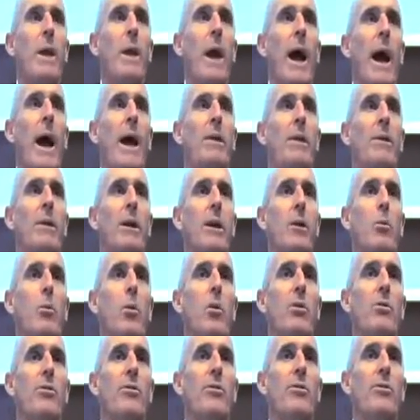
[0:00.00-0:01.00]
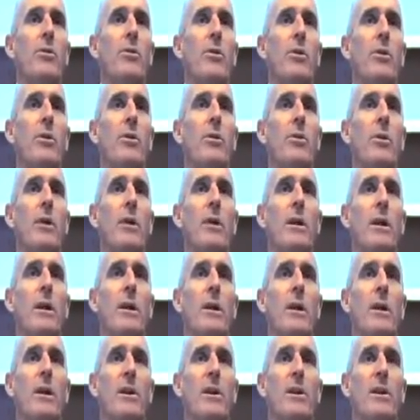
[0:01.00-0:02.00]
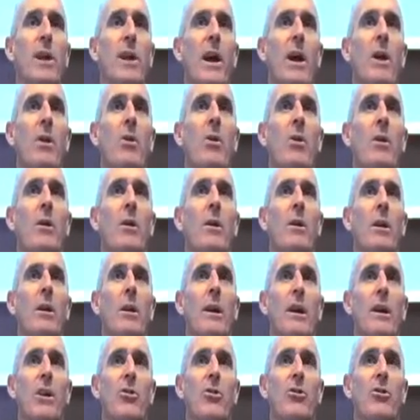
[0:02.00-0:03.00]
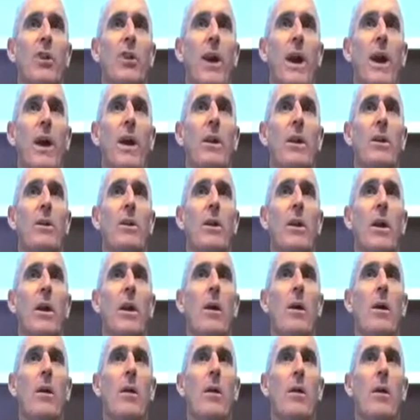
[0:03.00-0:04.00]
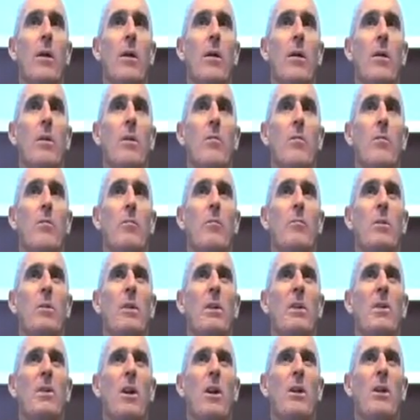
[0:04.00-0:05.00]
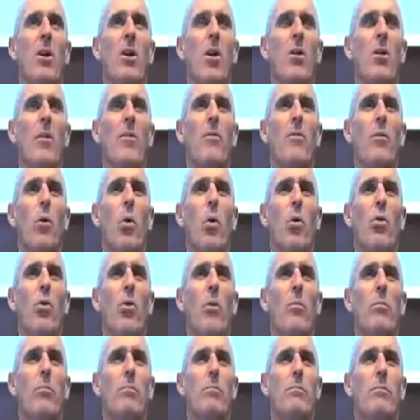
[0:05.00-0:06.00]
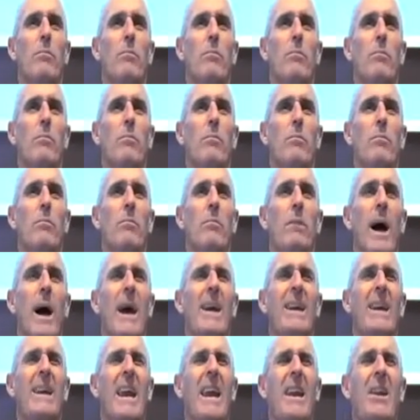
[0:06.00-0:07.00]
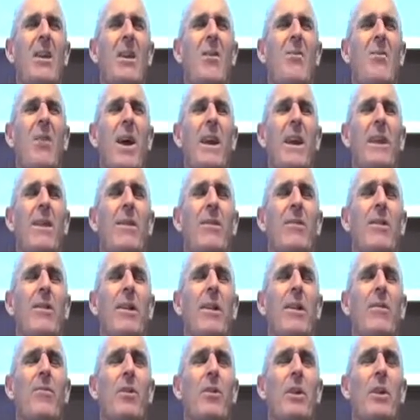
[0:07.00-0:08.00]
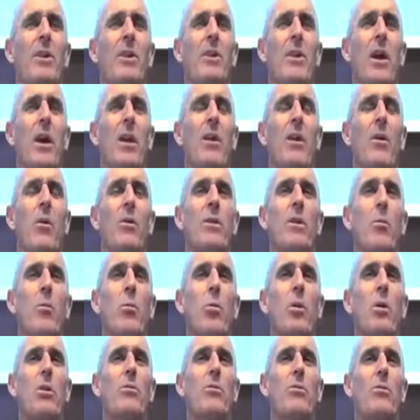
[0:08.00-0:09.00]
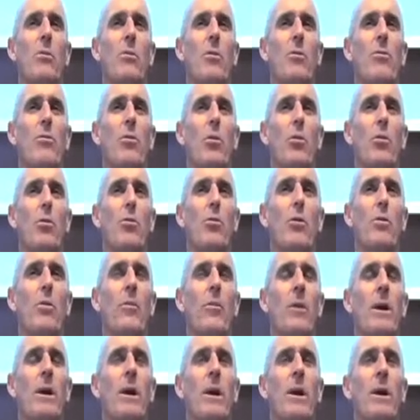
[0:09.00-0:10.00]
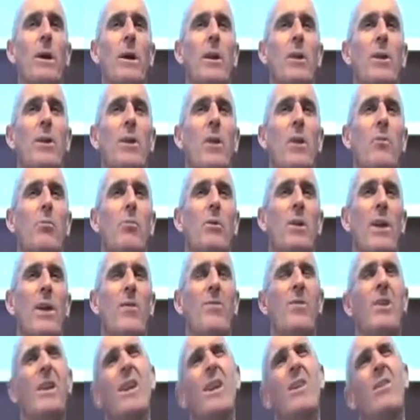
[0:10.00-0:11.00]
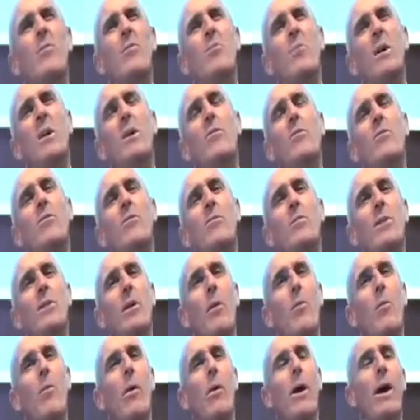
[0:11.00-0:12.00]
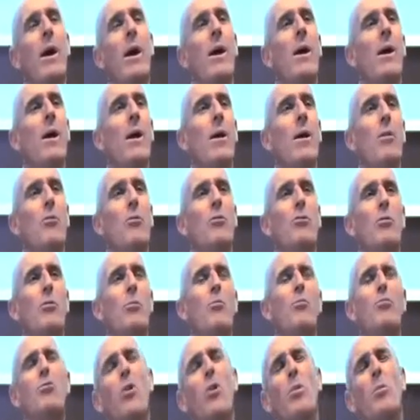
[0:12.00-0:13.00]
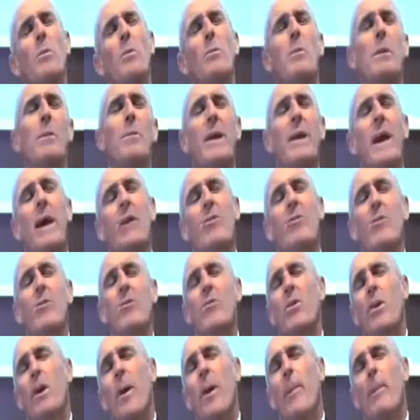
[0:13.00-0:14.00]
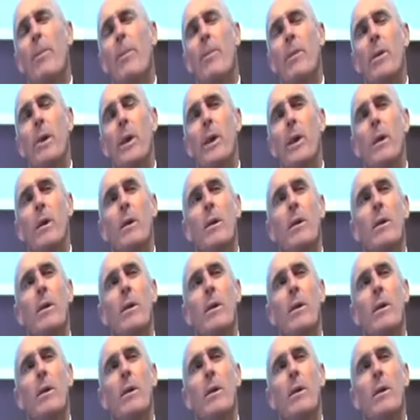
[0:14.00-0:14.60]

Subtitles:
And he wants to sell his shares, but his son can't afford them. And in any event, if his son were to afford them, his son would have to get the money from somewhere, which would probably be out of the company.